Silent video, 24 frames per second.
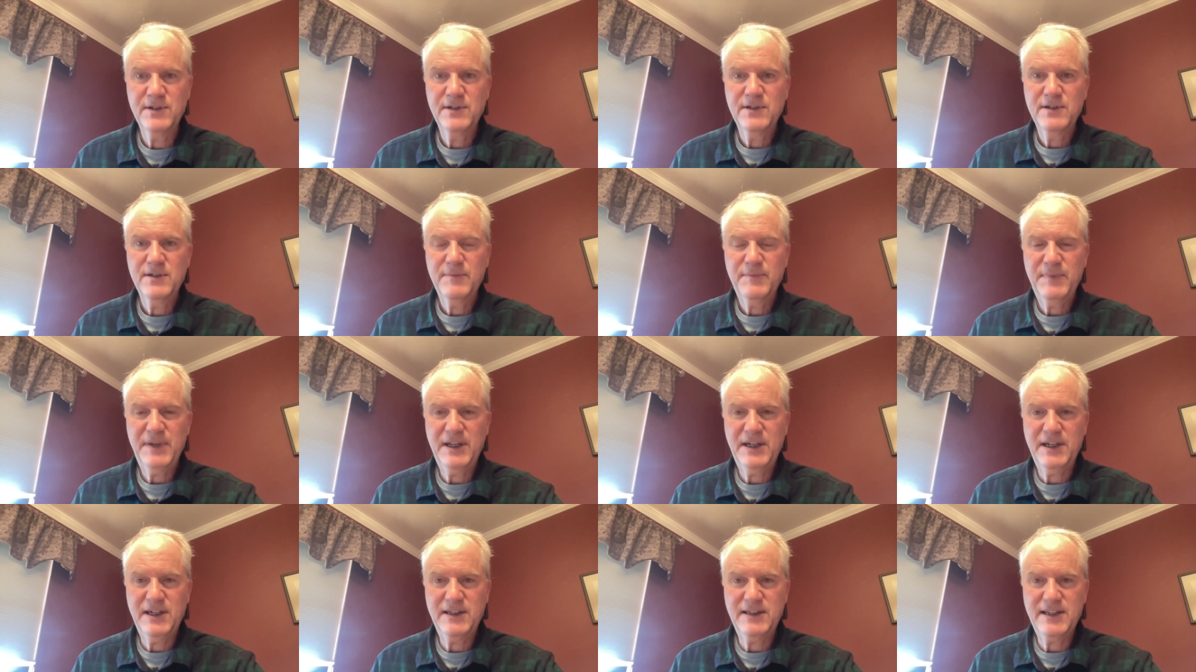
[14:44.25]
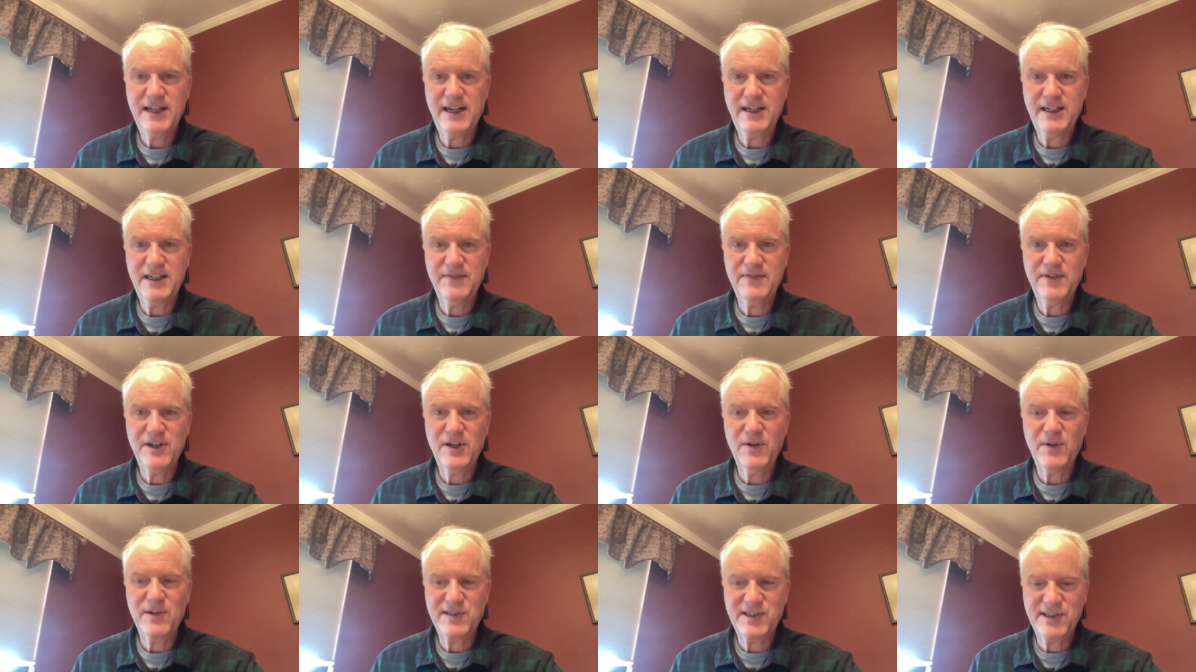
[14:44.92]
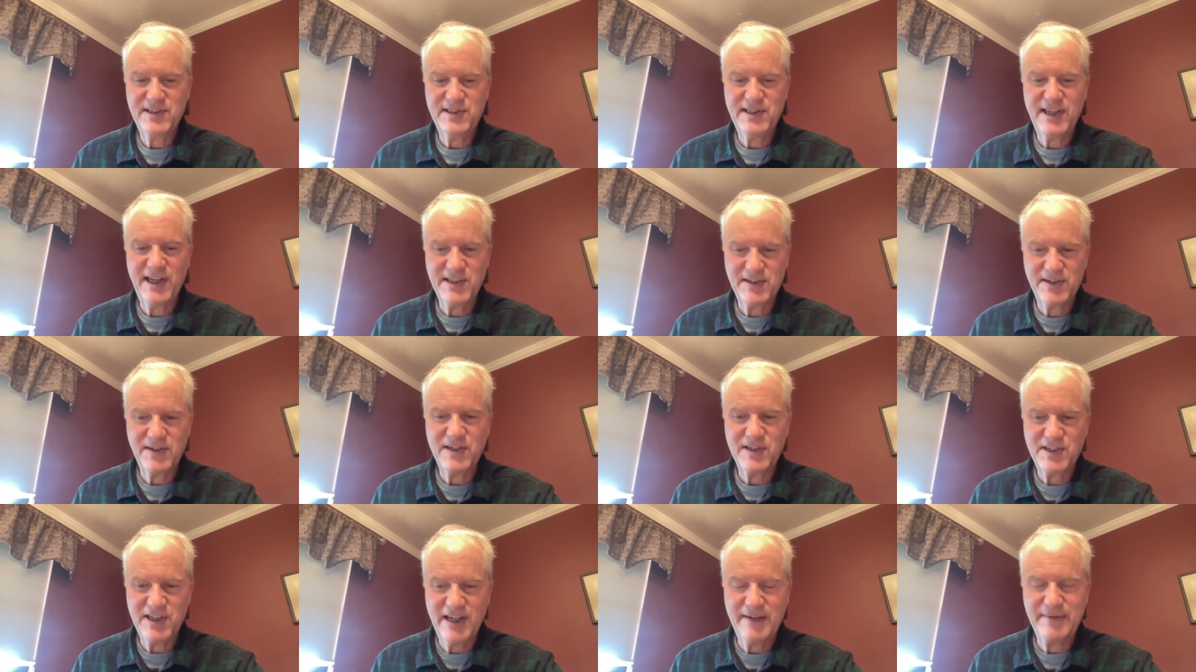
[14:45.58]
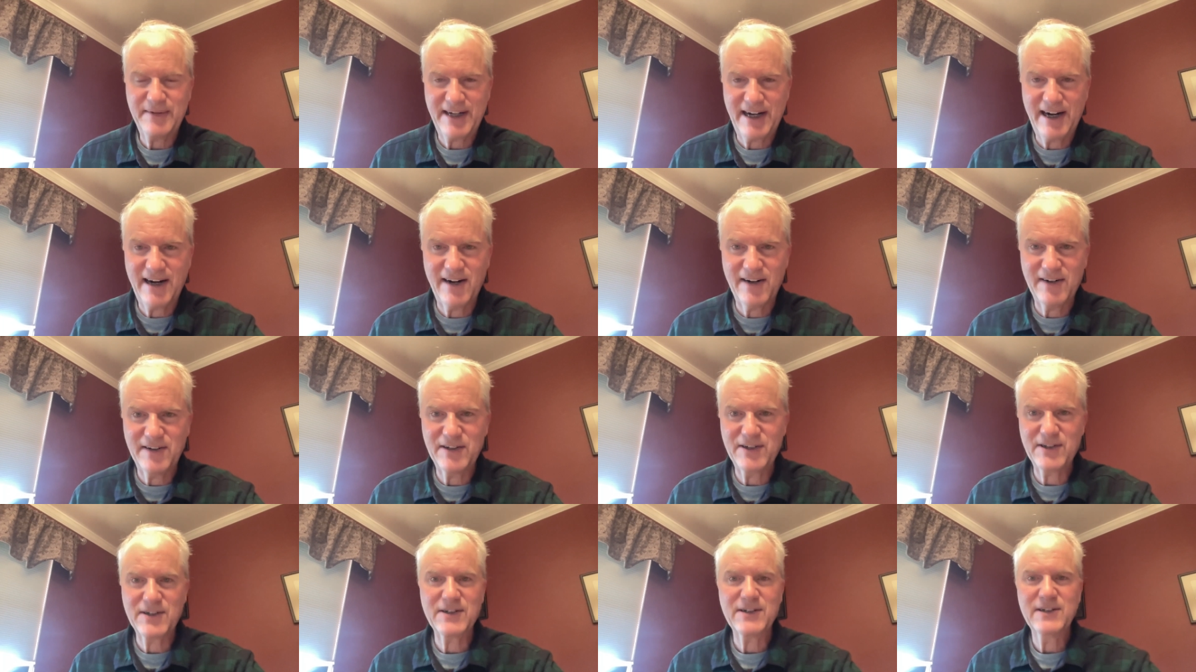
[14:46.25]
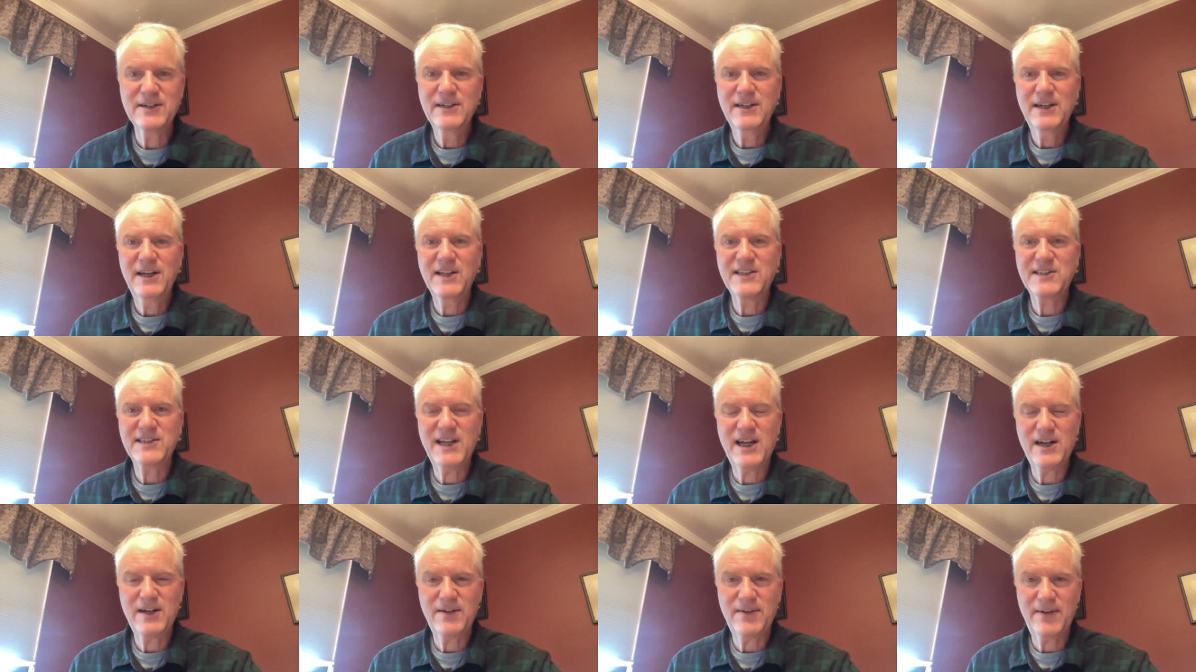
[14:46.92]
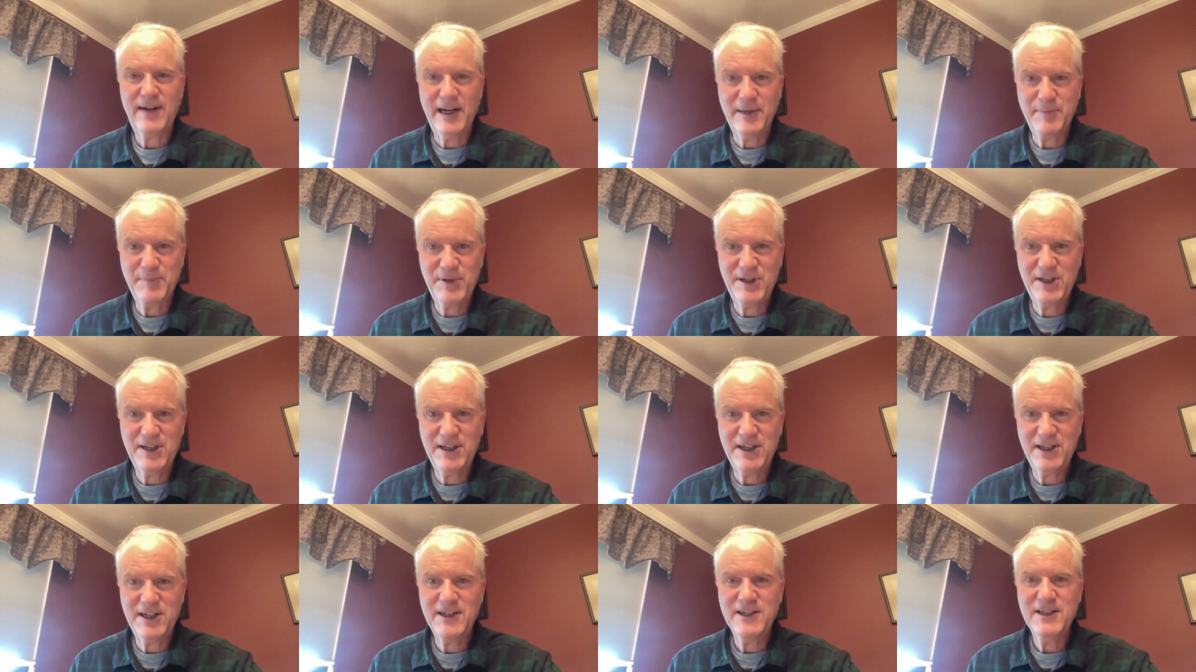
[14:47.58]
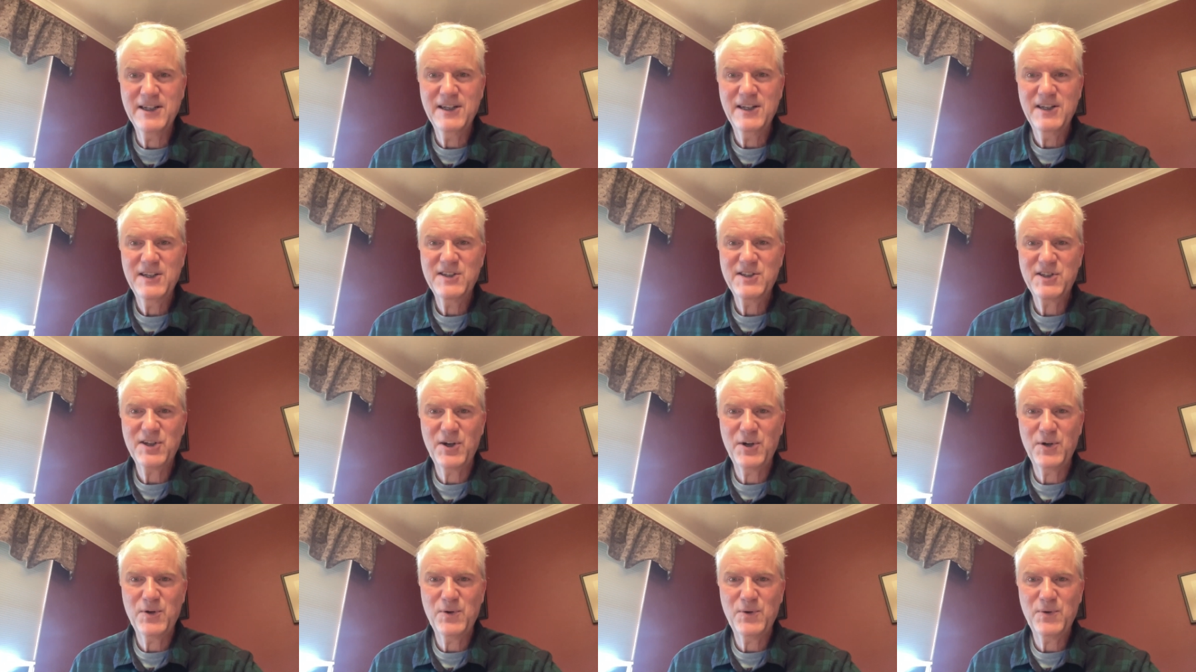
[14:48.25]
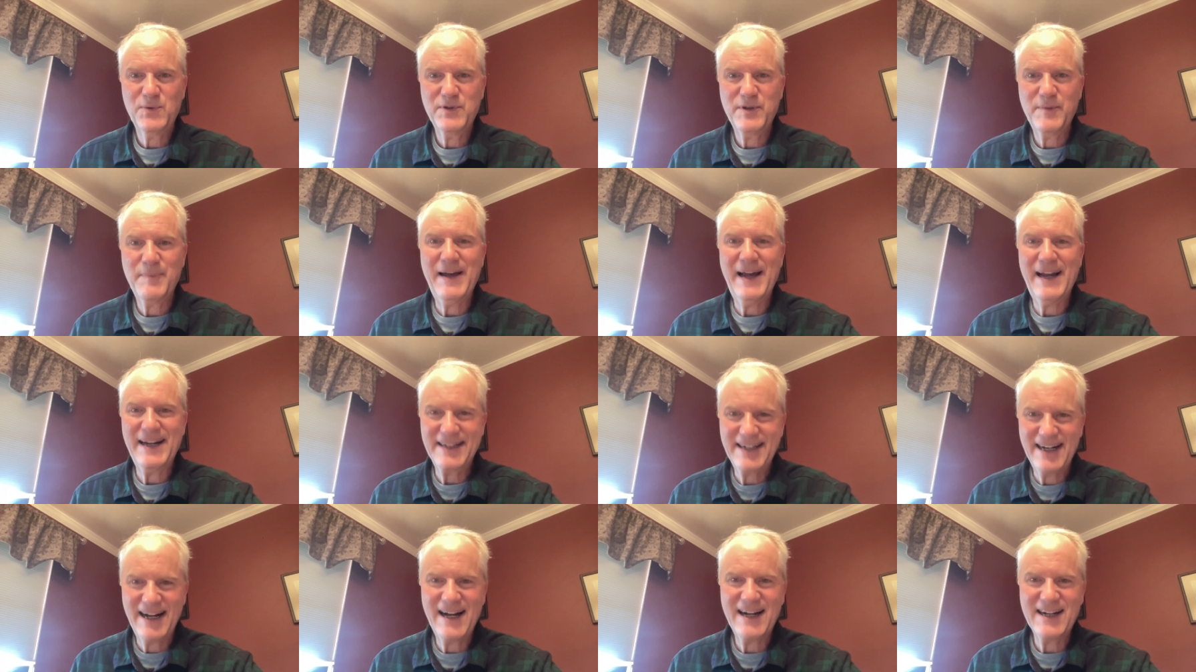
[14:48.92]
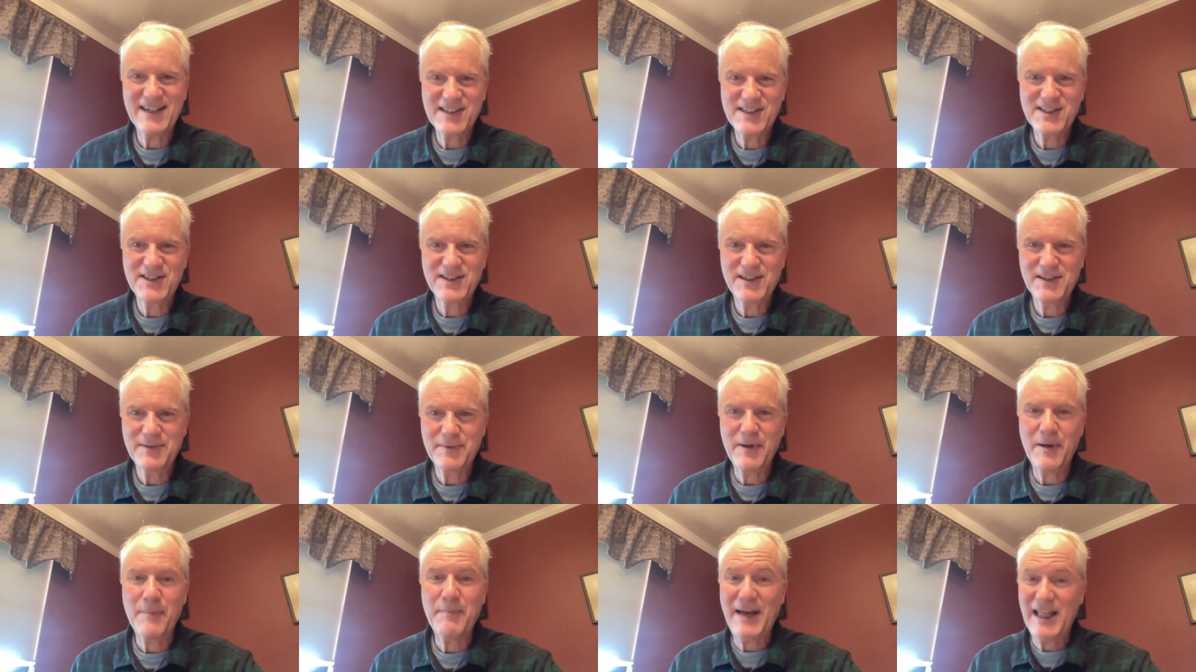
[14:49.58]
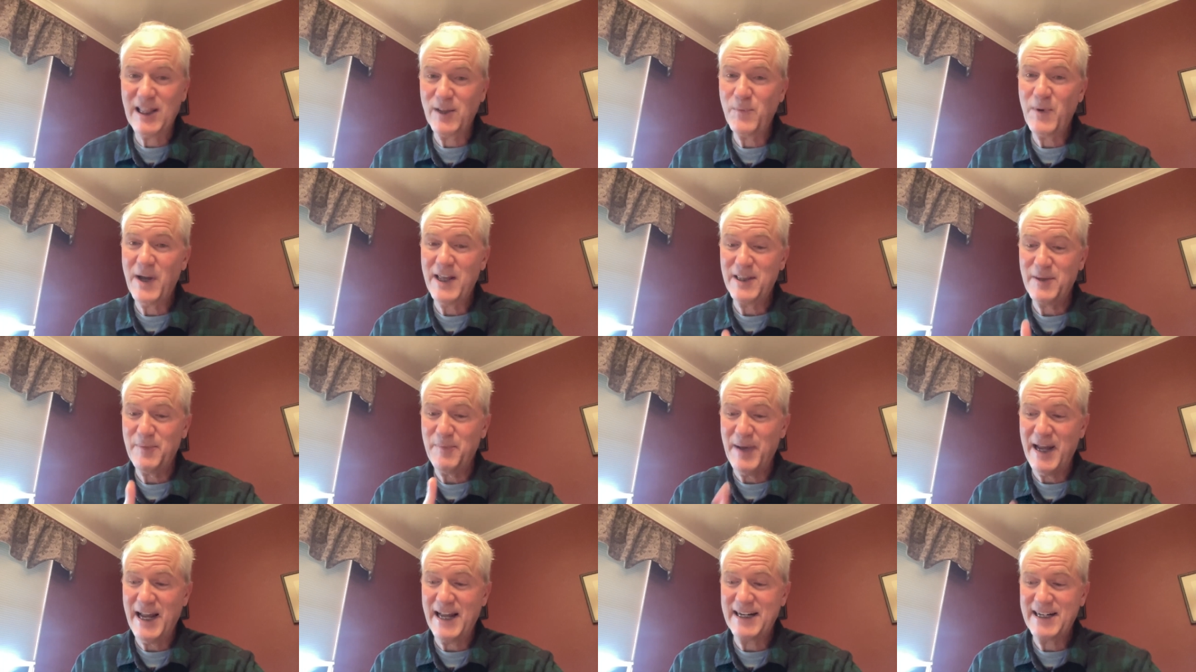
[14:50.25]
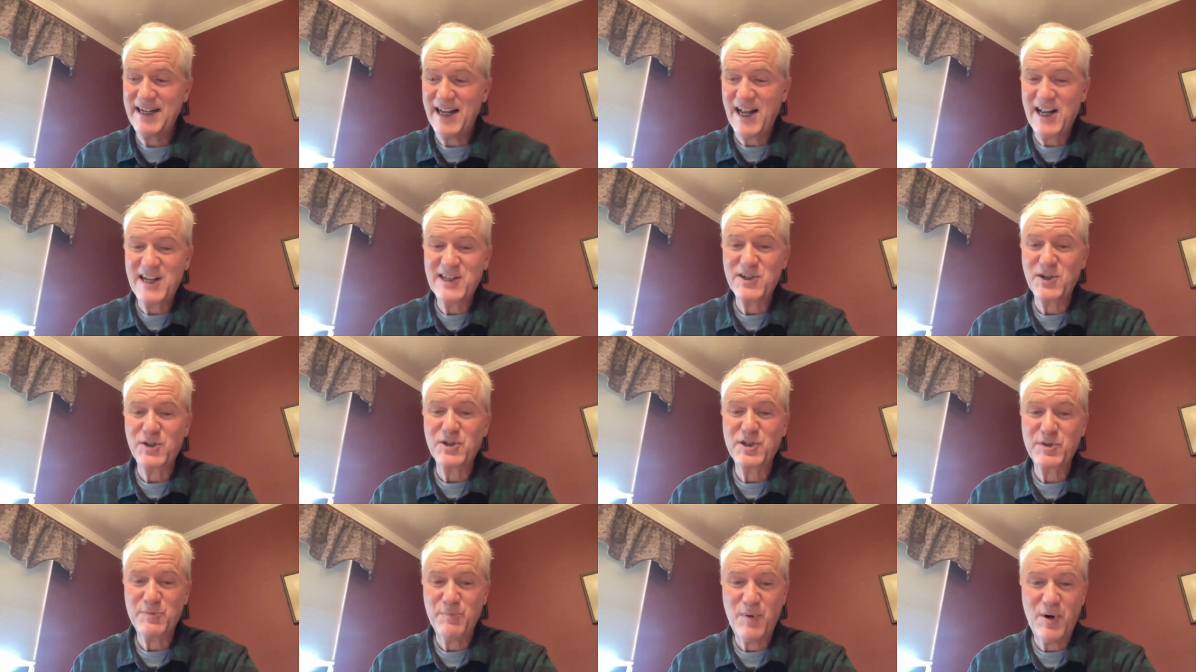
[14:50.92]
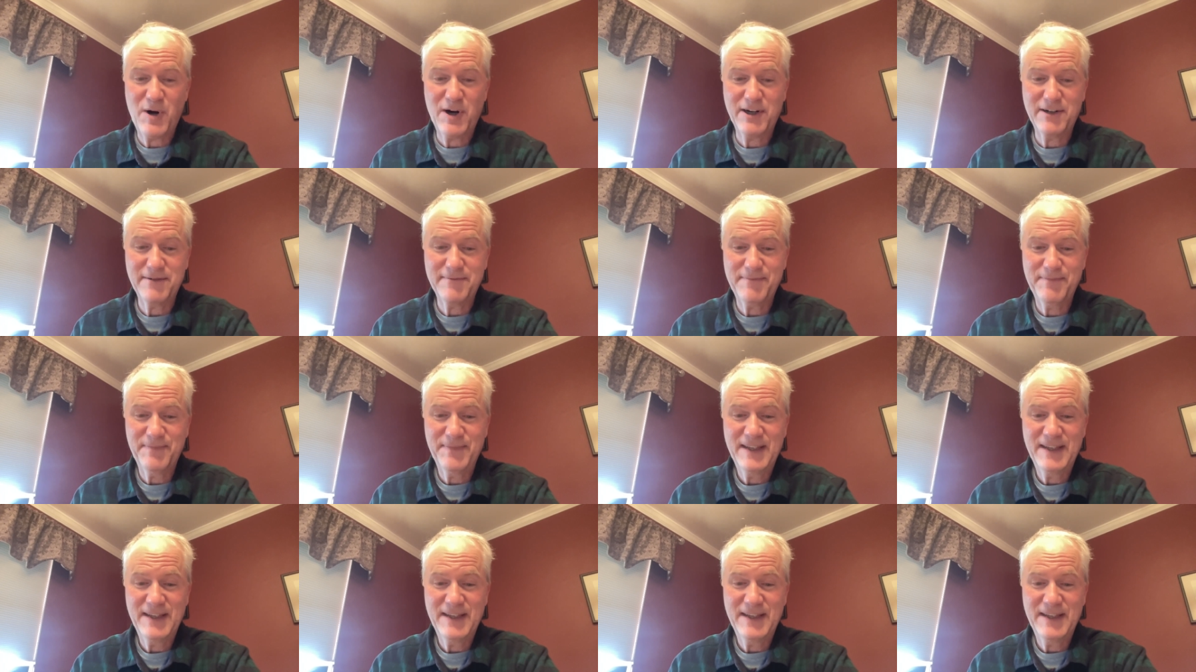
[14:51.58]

meaning that even though it stays on the same carrier, it's not all IP. So the bad guys, by the way, the bad guys are smart.